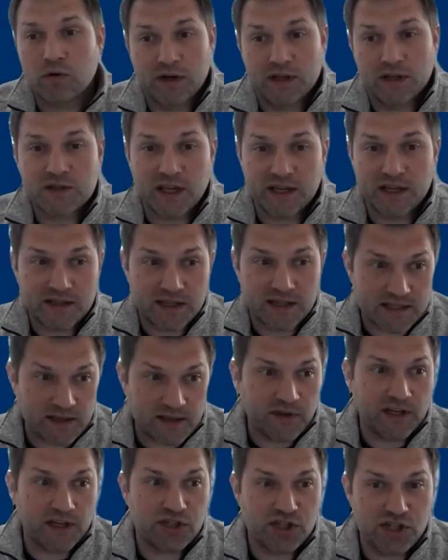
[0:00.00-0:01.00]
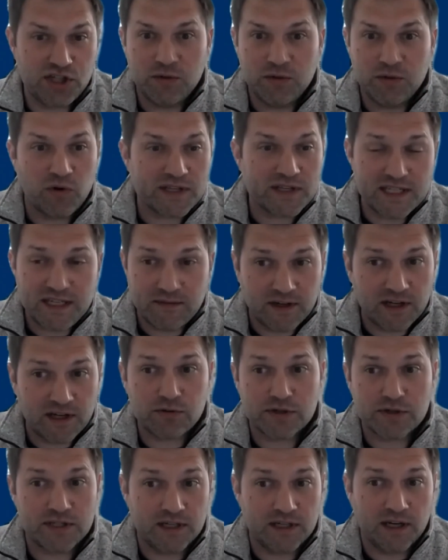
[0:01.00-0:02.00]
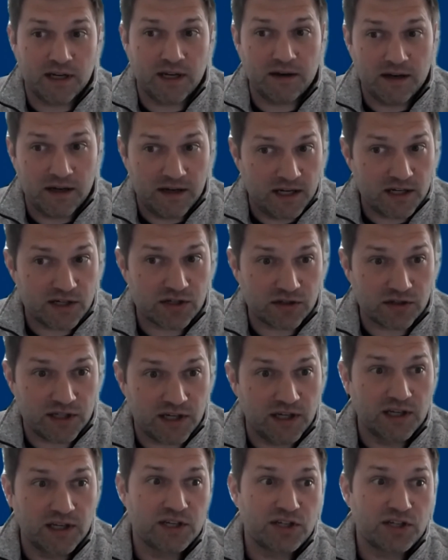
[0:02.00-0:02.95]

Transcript: And it's like something she wasn't even interested in it initially.